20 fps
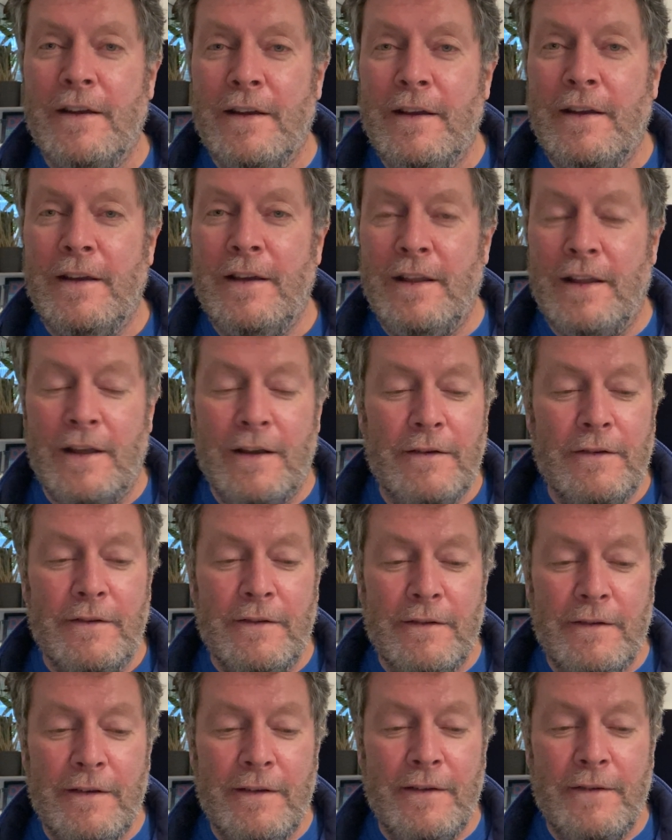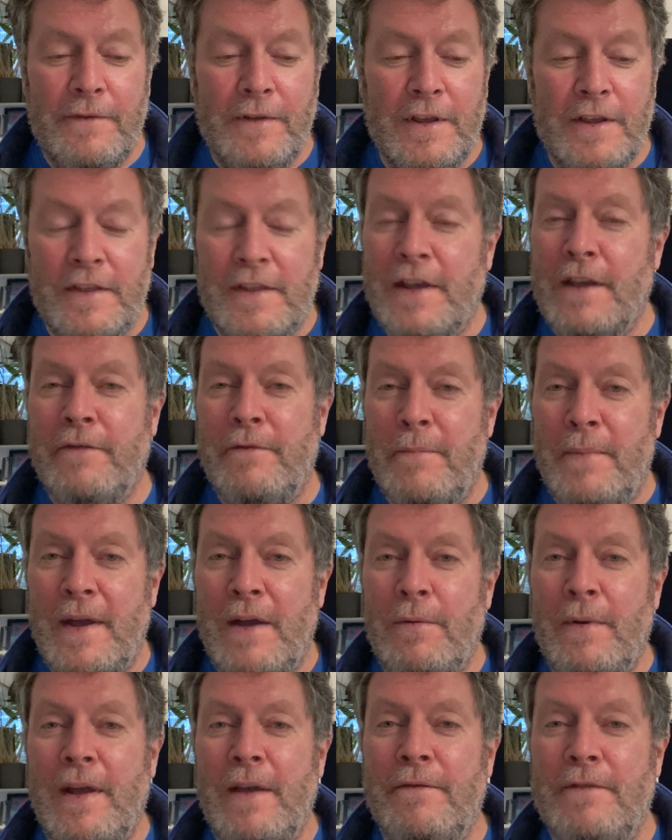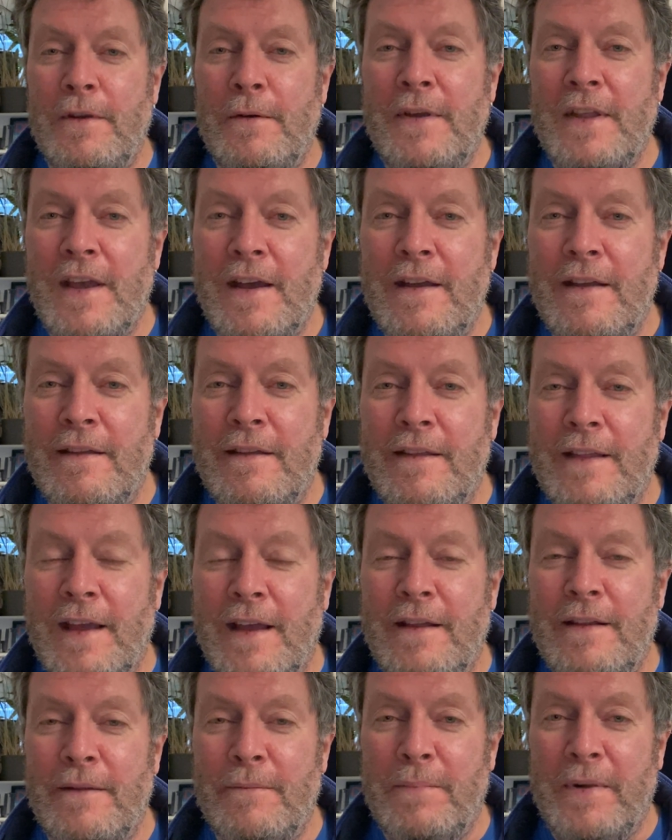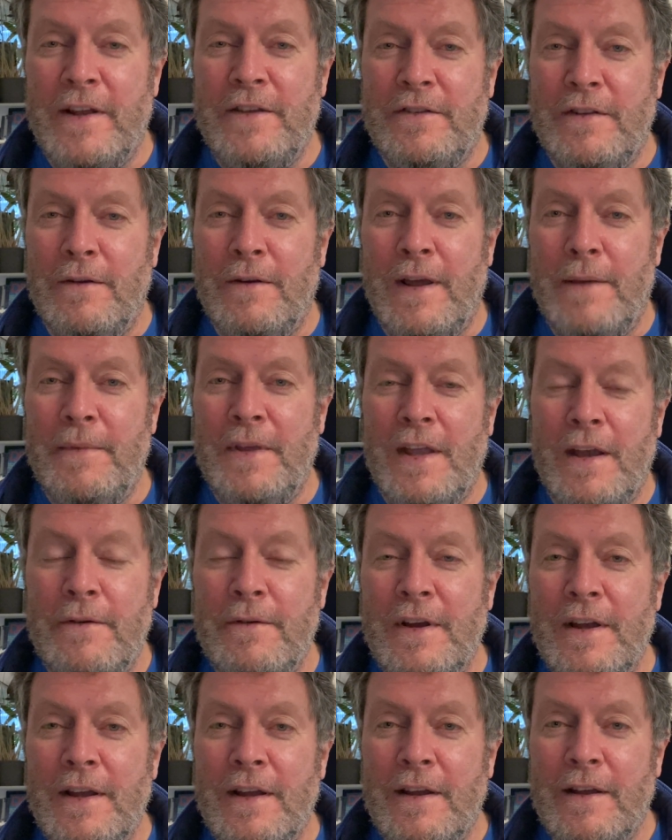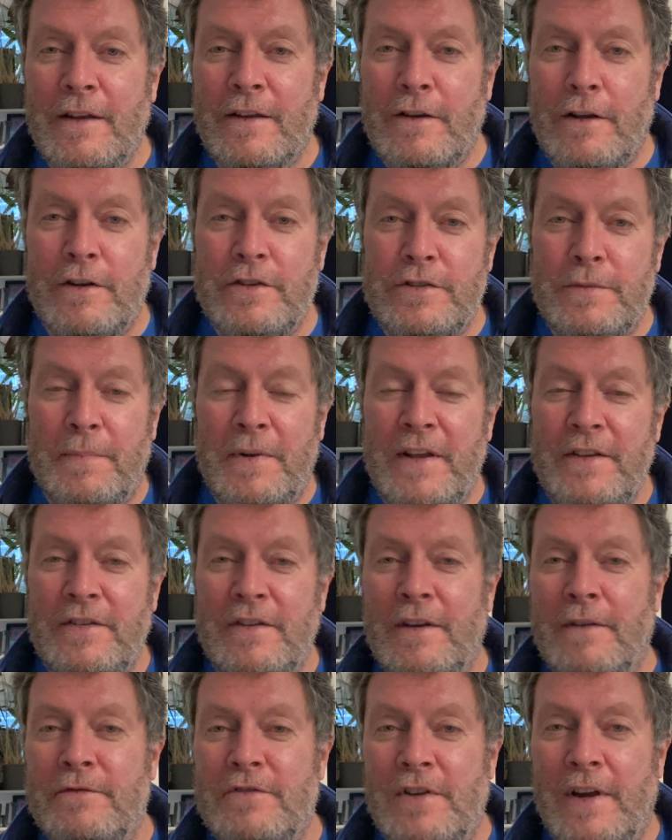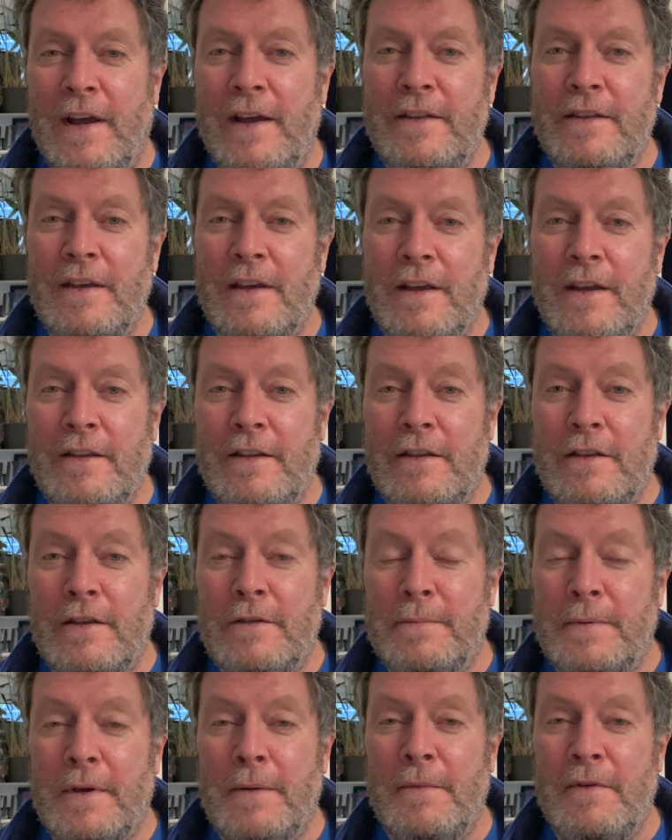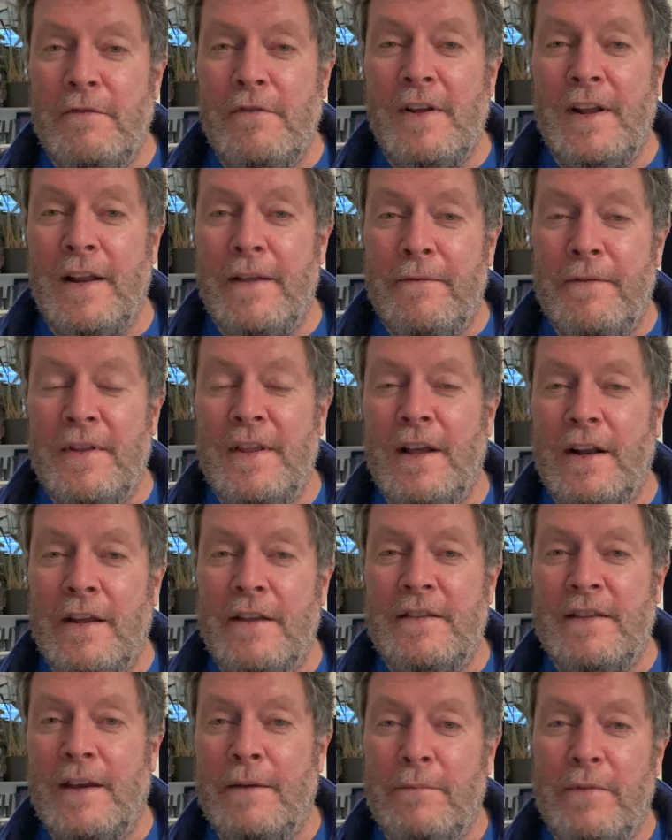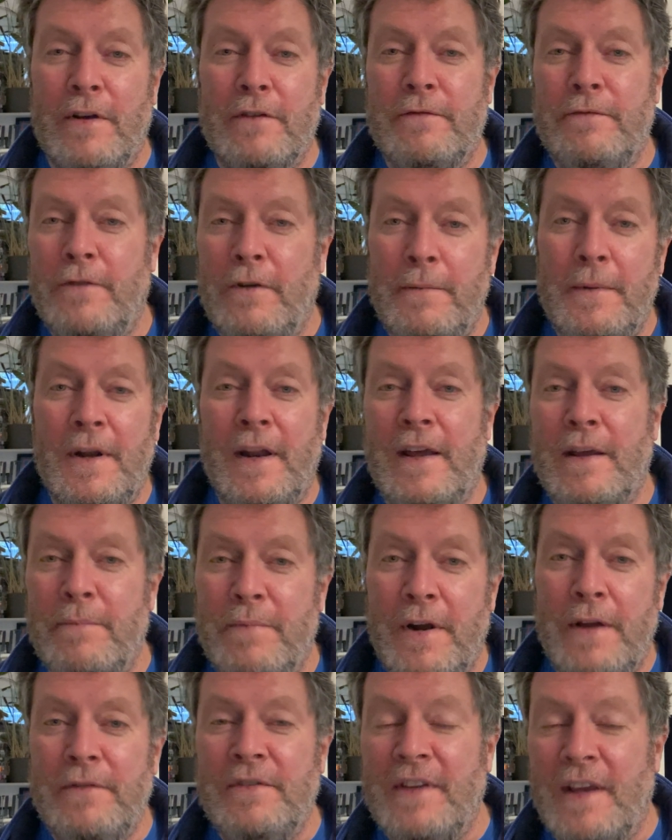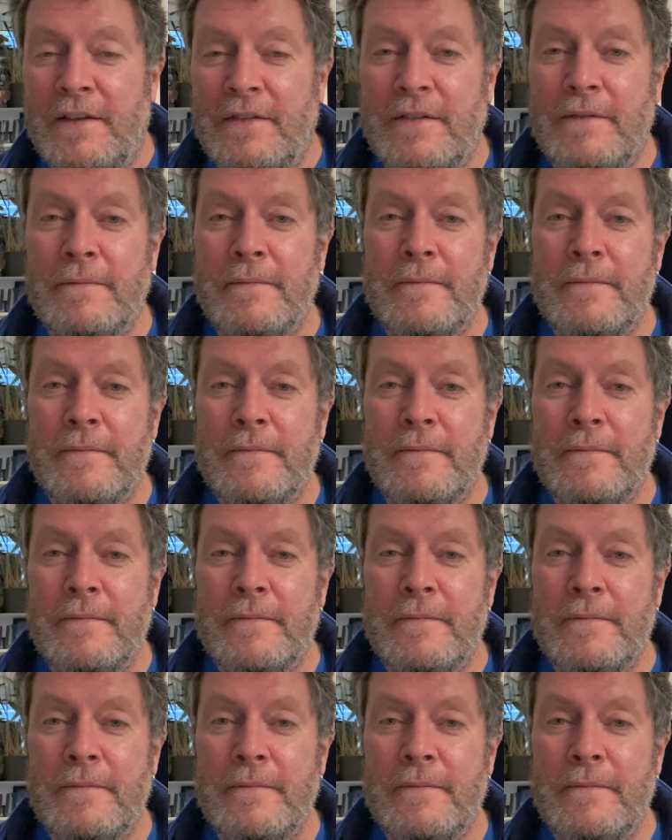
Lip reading: If you can think of a better way of doing it, then please do let me know. College of Policing have tried, and it does become a really vanilla tick box formulaic process.